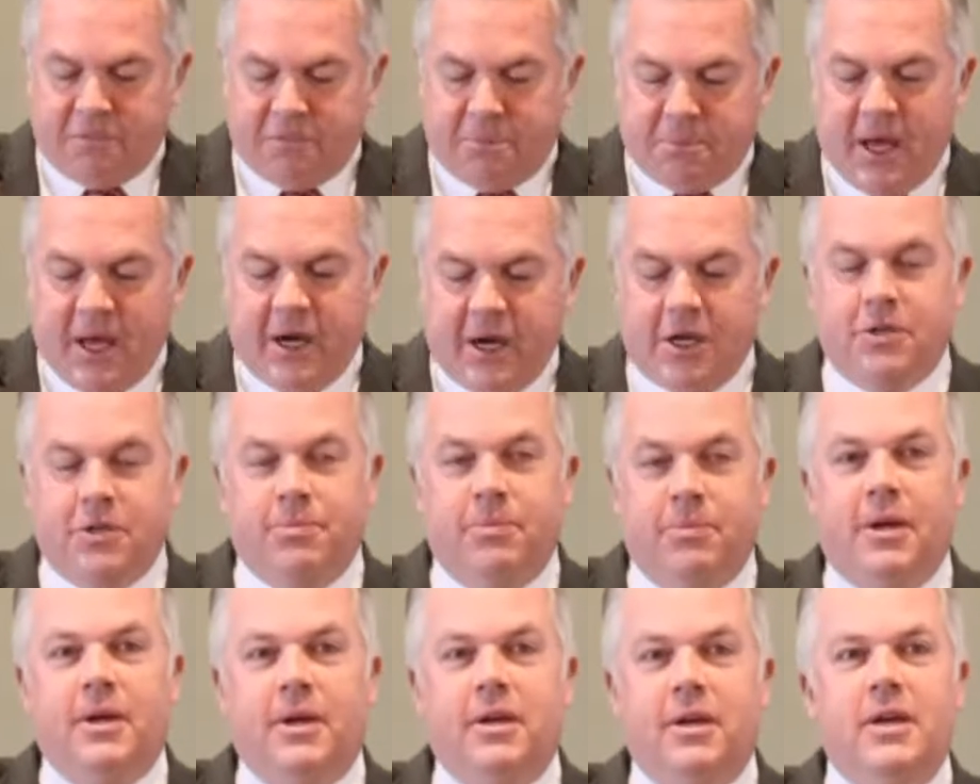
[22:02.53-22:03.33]
of
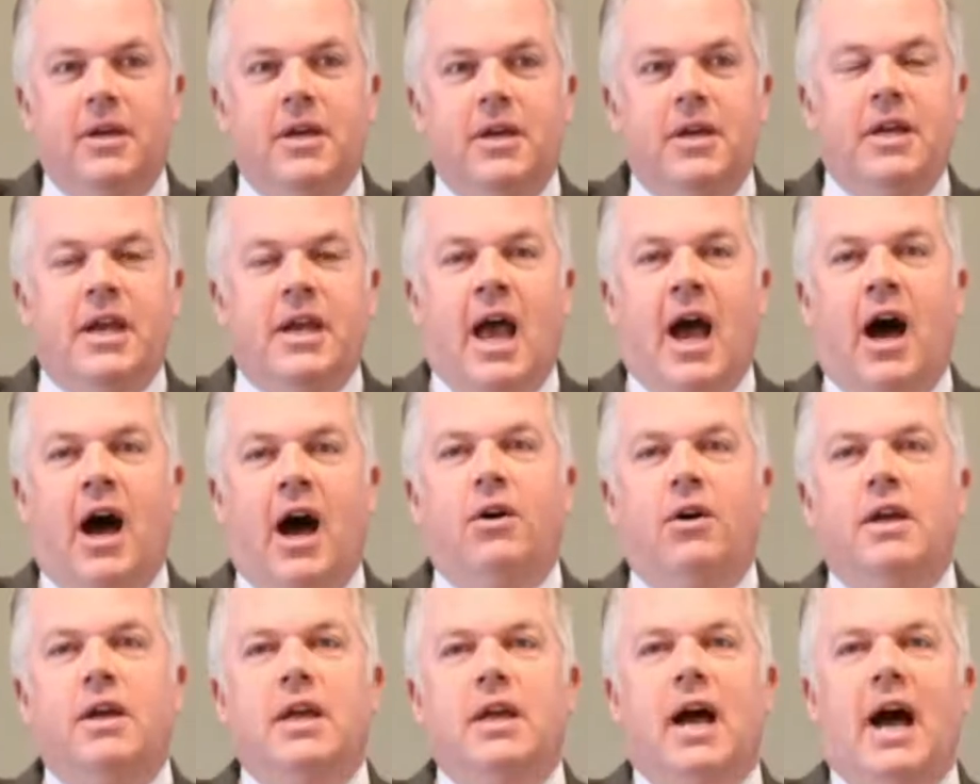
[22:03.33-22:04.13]
punishment.
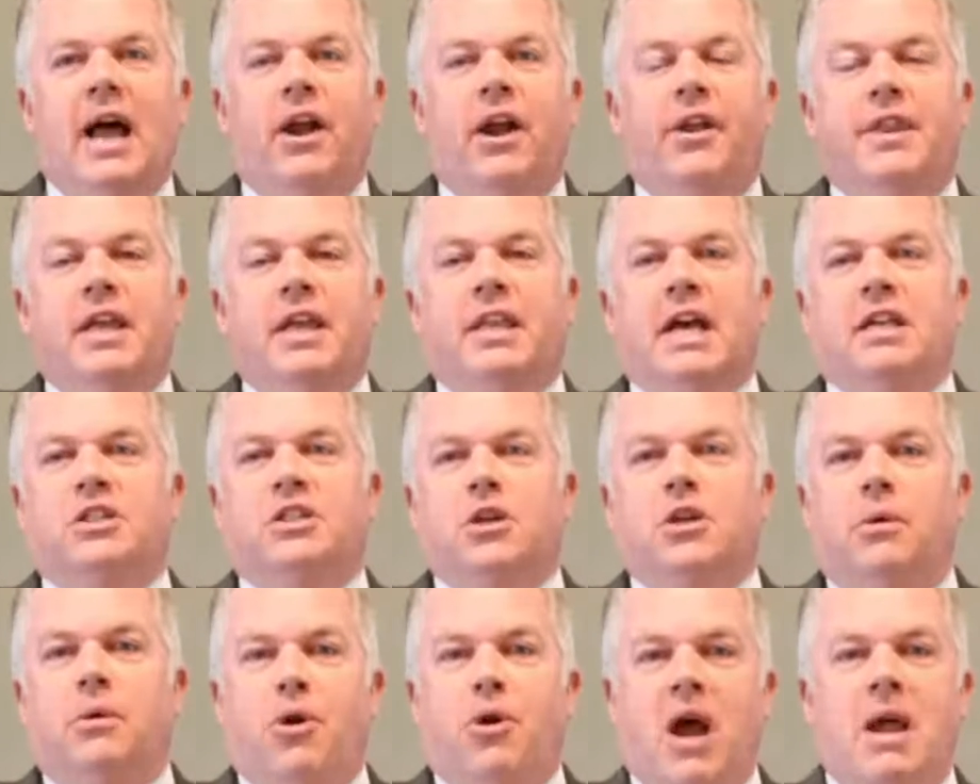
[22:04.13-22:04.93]
Now, I don't think
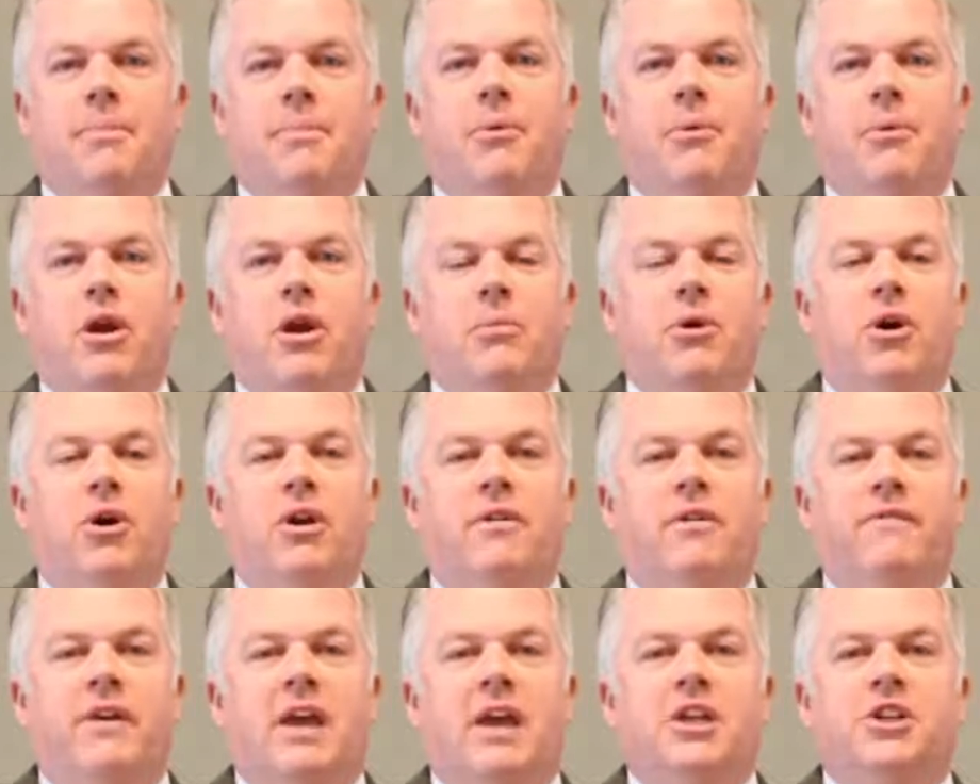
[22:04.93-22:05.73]
that's our primary
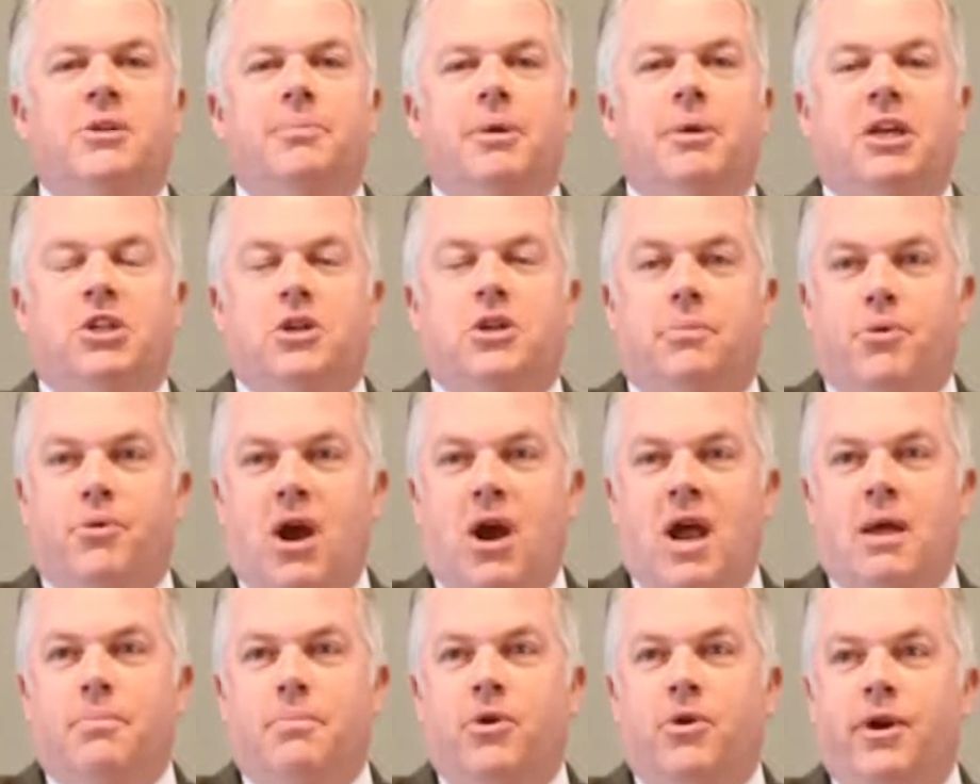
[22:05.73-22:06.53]
motivation because our
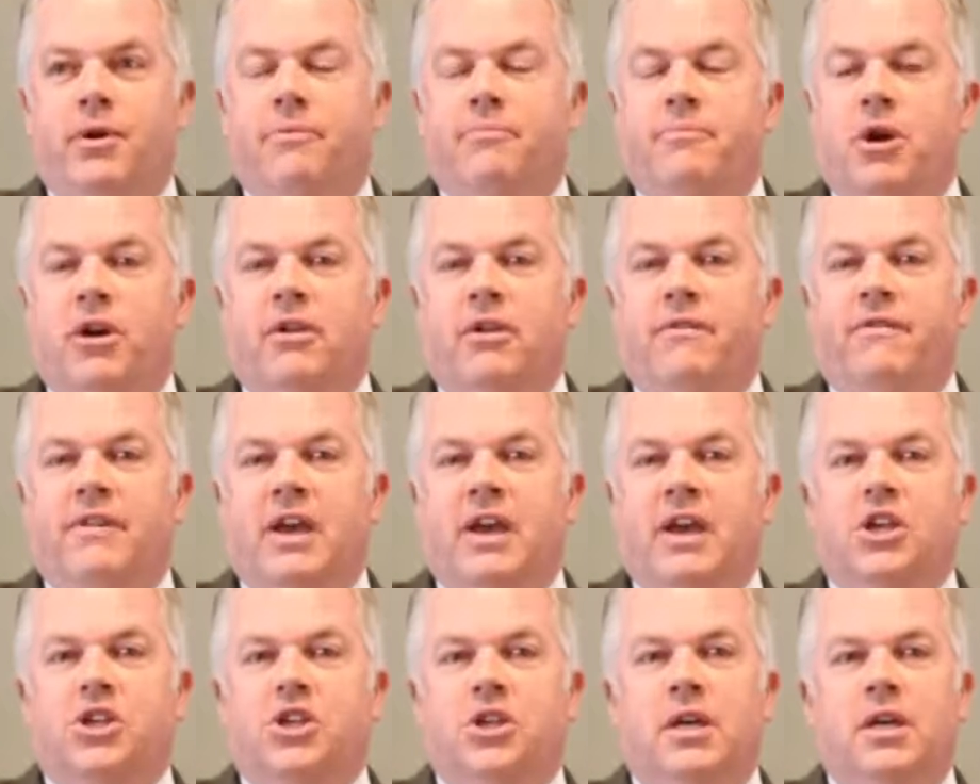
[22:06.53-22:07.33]
primary
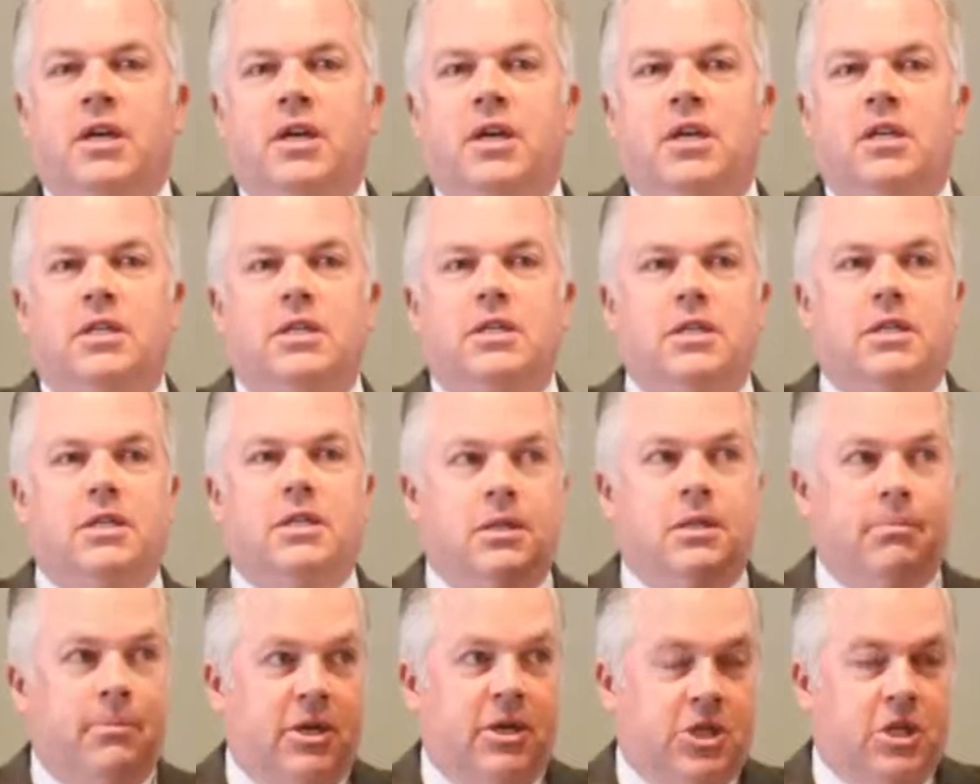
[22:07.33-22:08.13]
motivation is
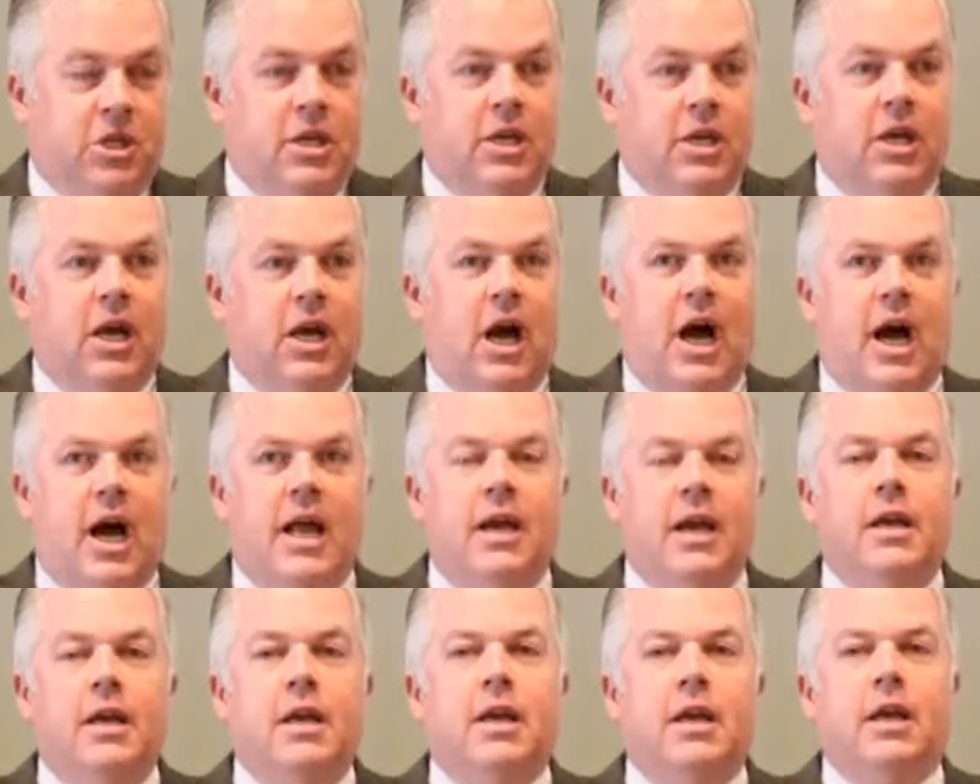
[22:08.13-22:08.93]
submission to God.